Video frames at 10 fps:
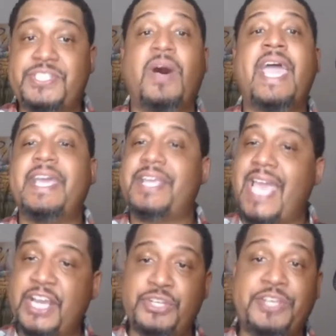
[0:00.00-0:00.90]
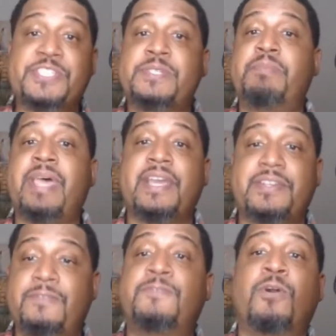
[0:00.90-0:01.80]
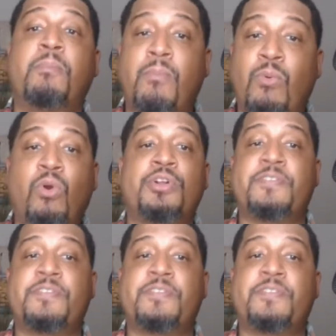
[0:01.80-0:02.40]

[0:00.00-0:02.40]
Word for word: So I actually expect for more